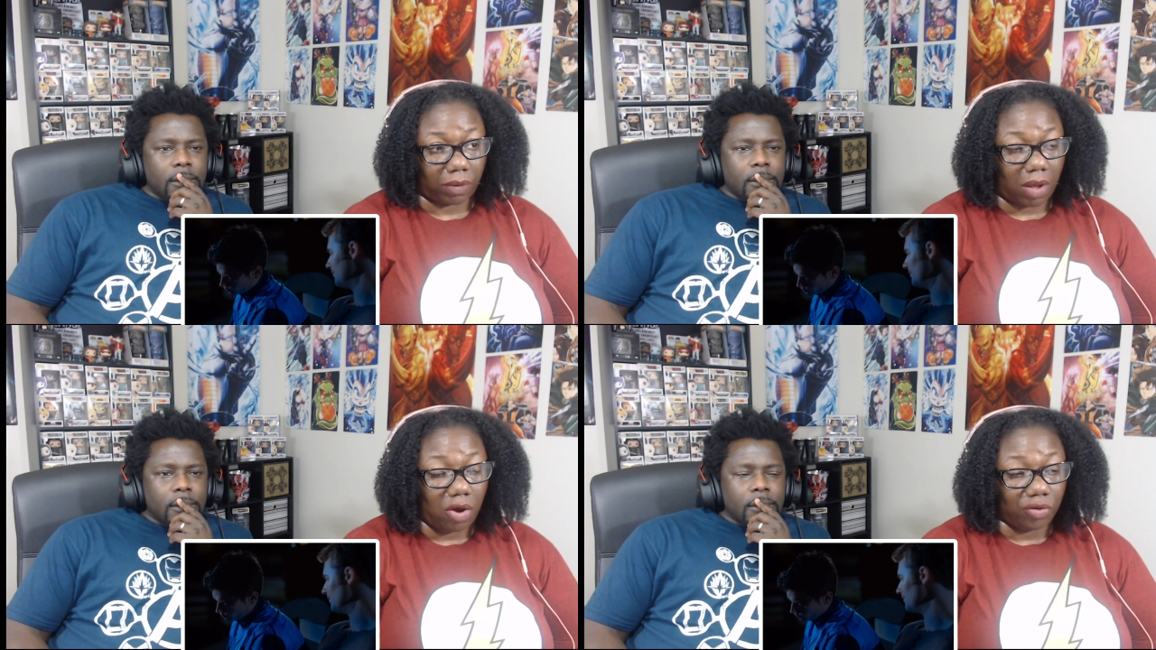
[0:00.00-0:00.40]

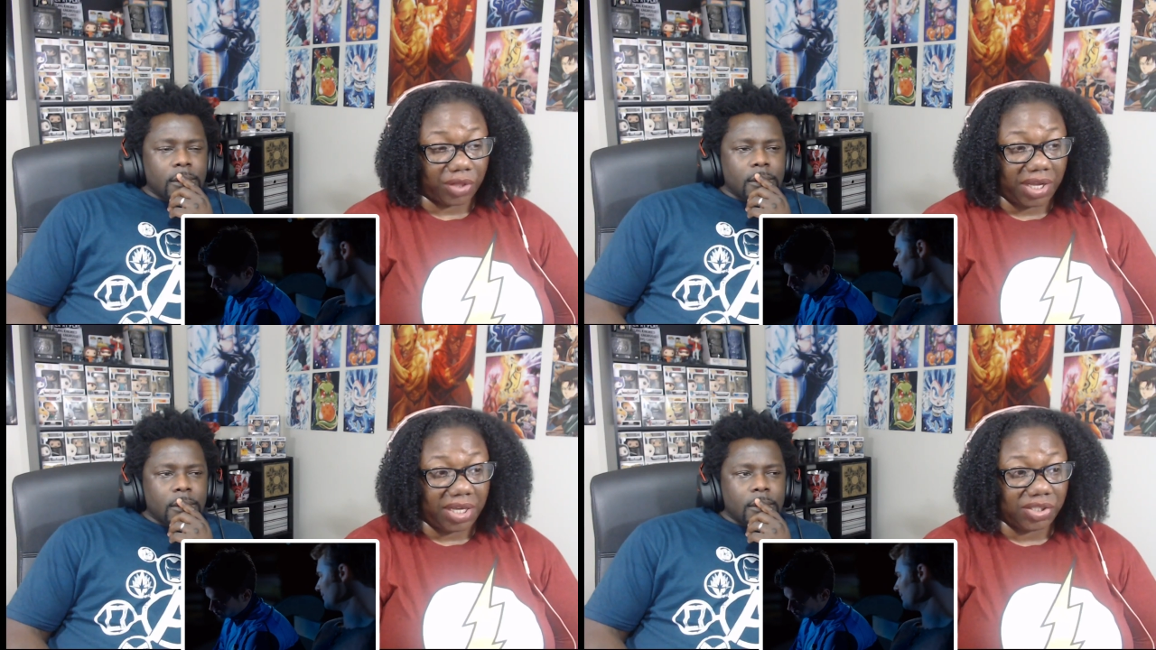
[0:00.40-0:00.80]
Speaker 1: I don't think
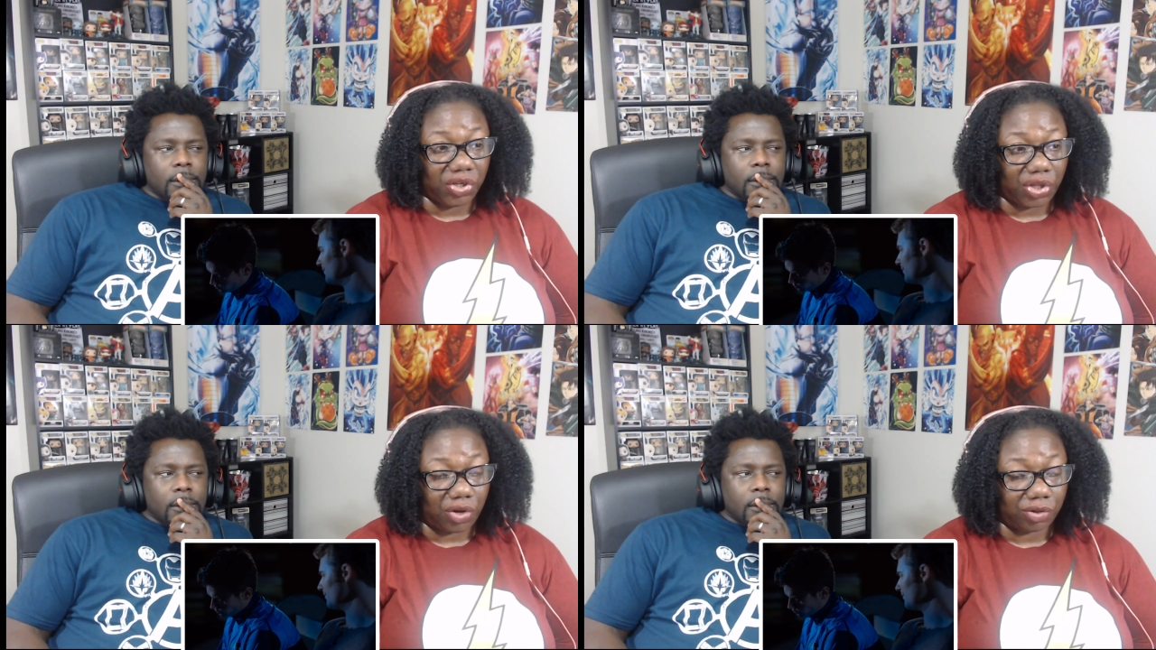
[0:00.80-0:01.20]
he took
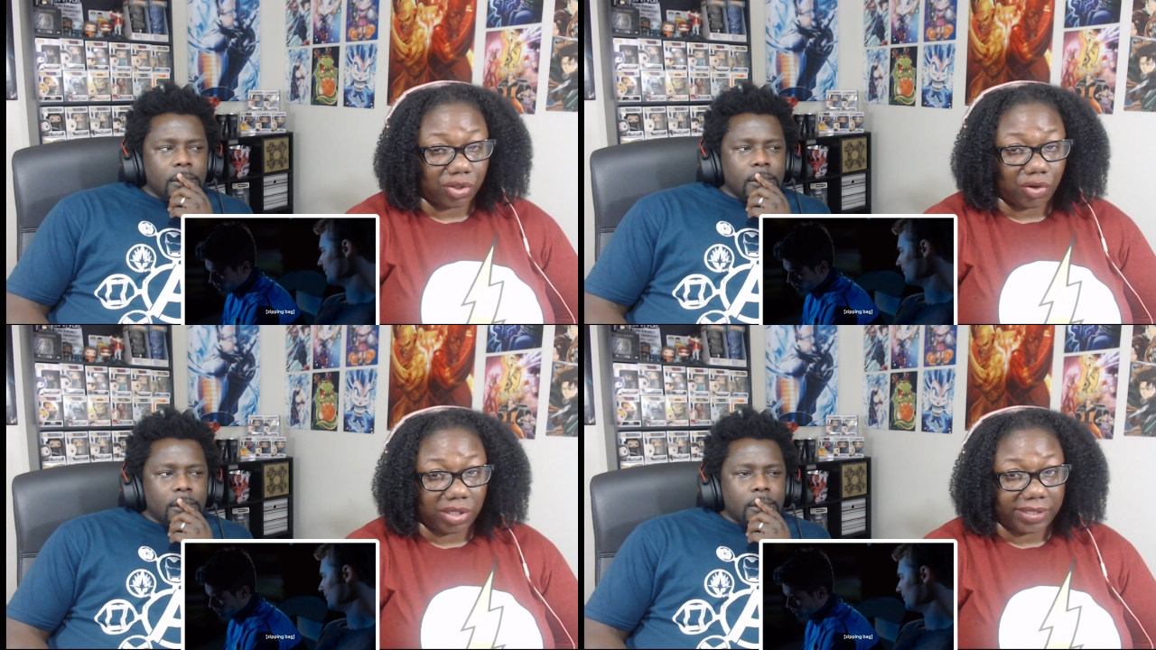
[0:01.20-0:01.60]
those though,
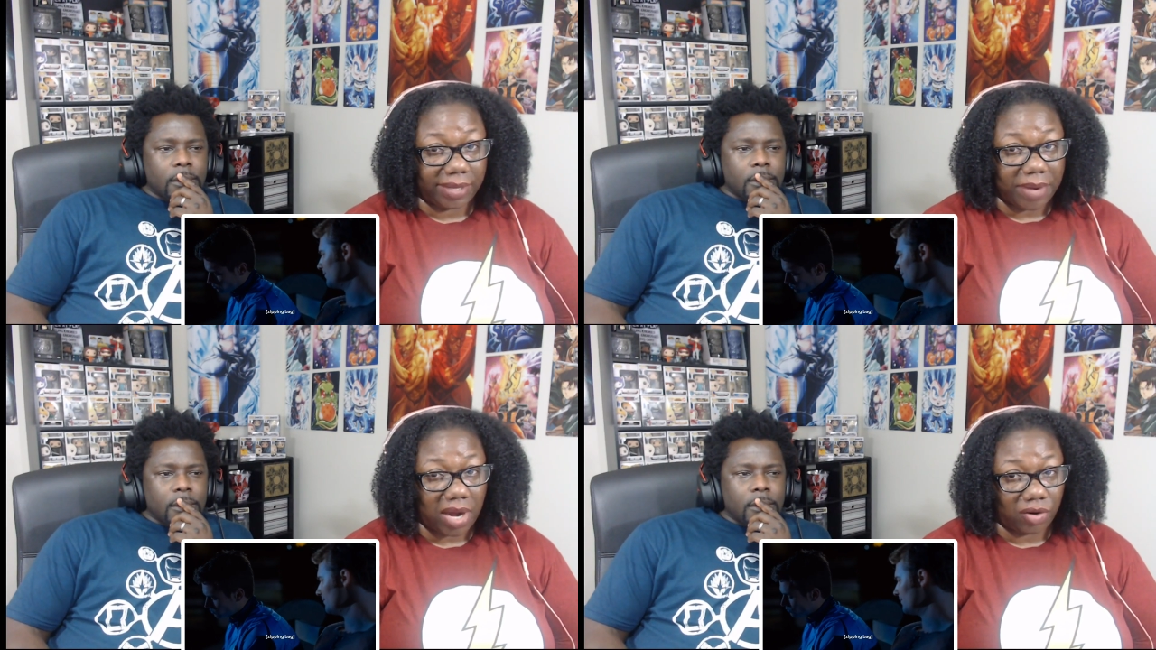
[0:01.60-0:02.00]
because that
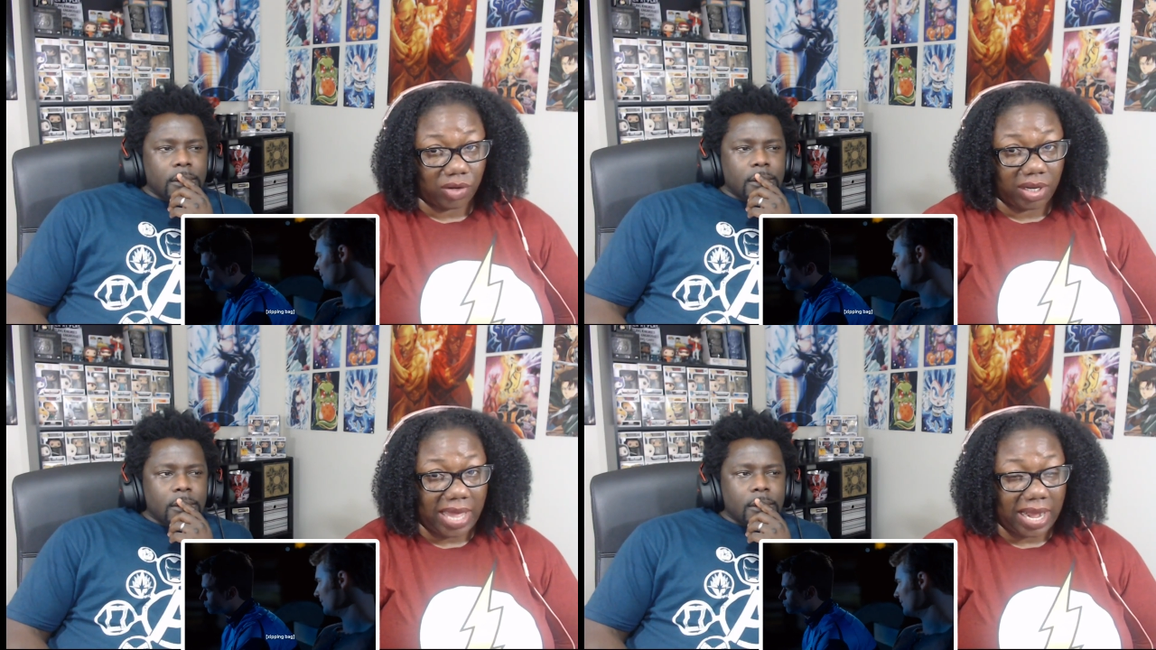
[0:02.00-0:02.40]
bottle
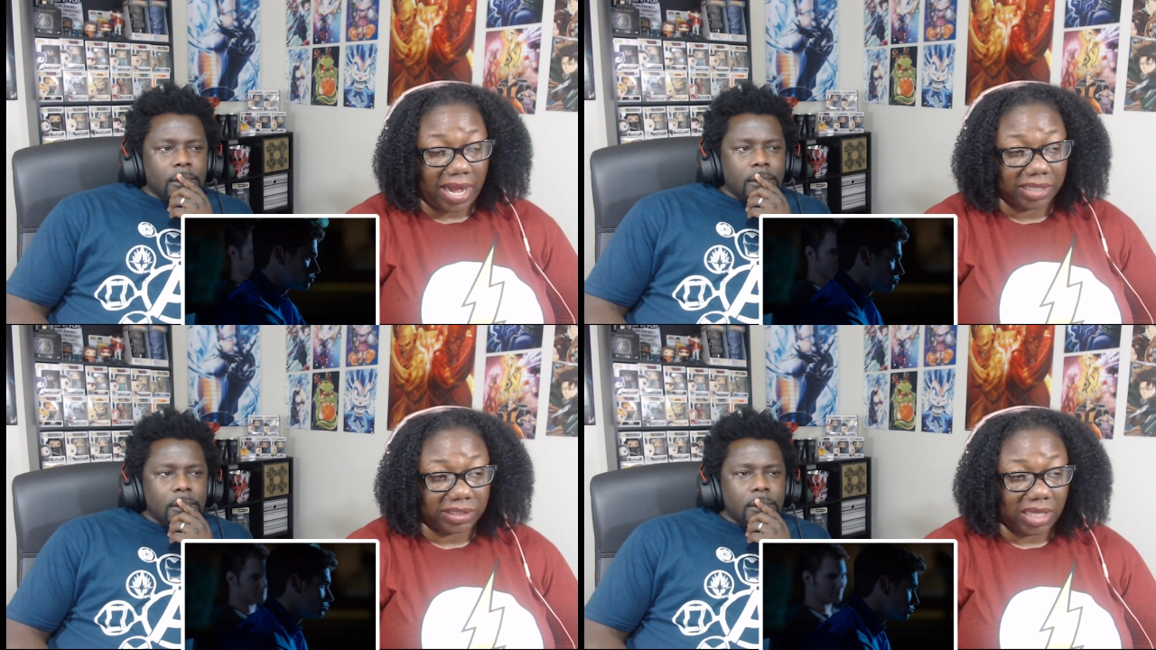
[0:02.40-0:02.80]
Clay got out
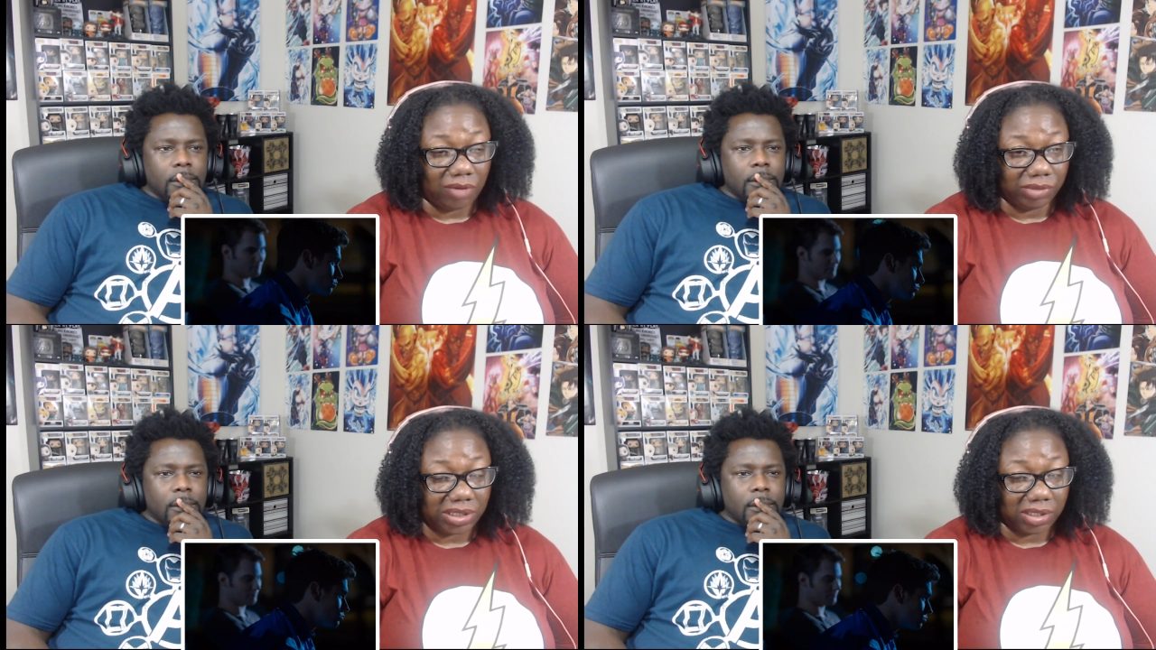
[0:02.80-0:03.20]
his thing
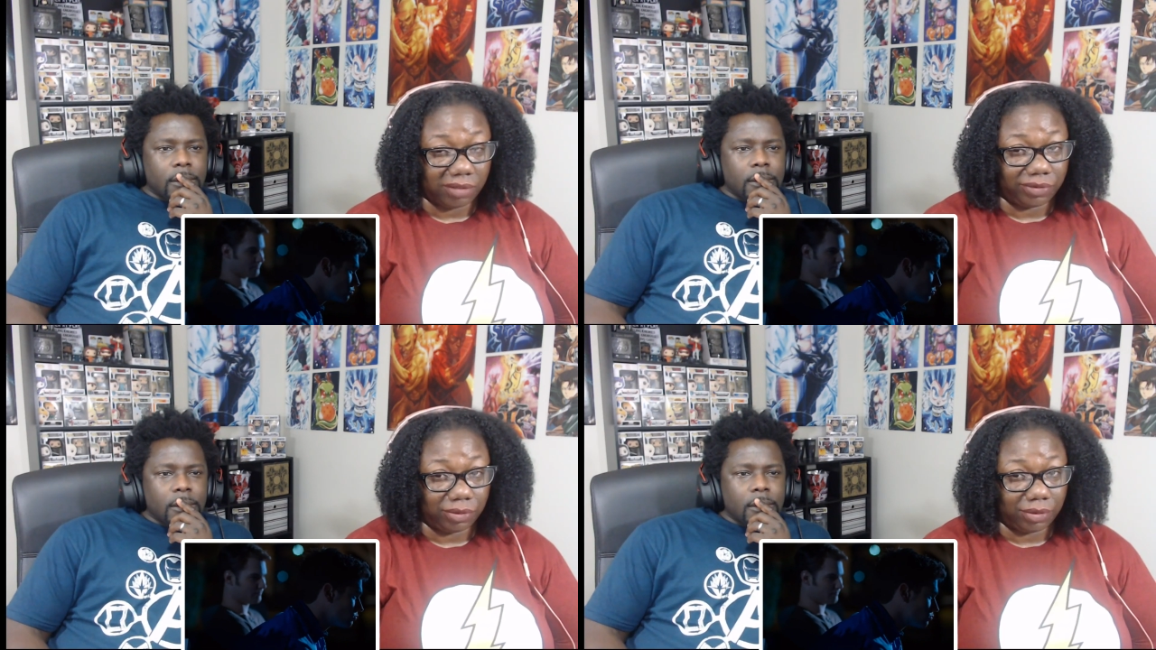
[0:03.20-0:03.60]
was still
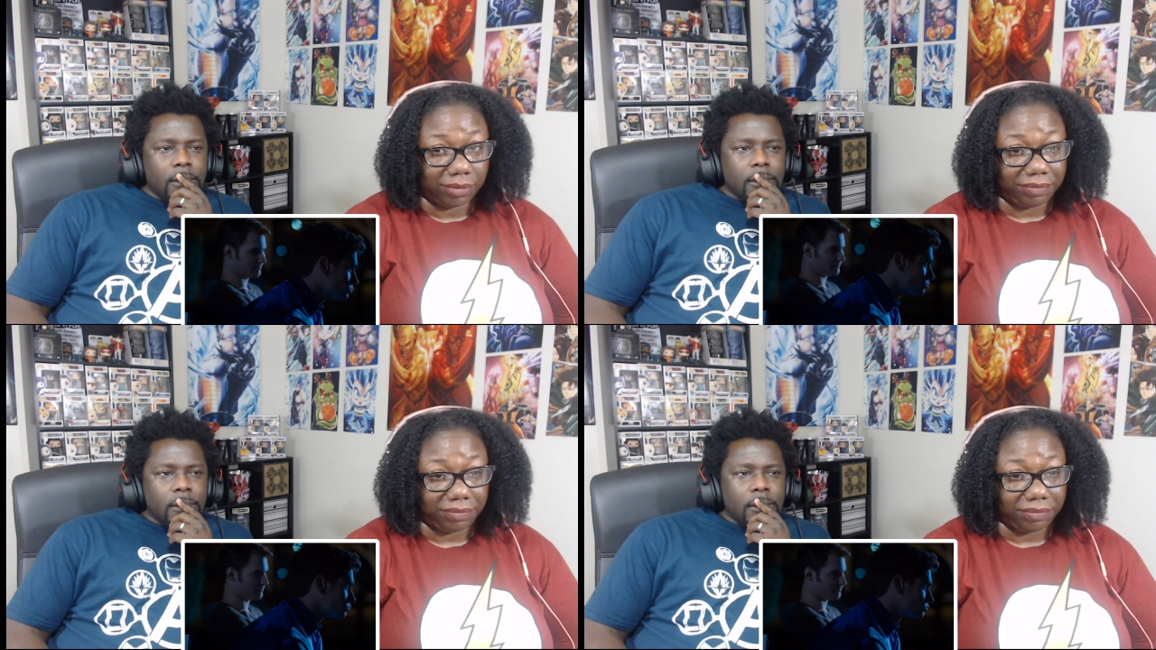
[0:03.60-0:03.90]
full.